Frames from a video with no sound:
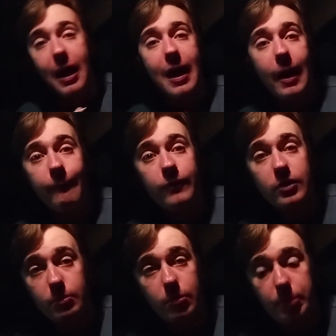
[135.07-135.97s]
and
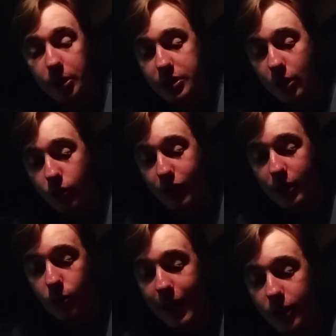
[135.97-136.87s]
first I think
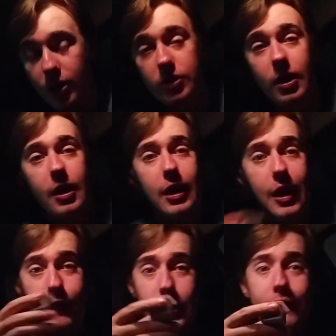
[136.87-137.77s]
they're quite good.
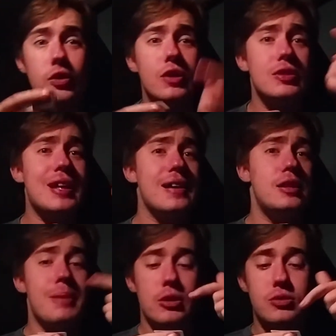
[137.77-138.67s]
If you have a look at a tangy
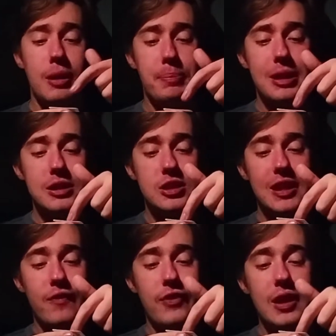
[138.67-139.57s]
tomato dip, let's
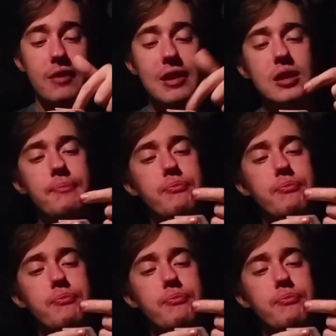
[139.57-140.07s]
stick a finger in.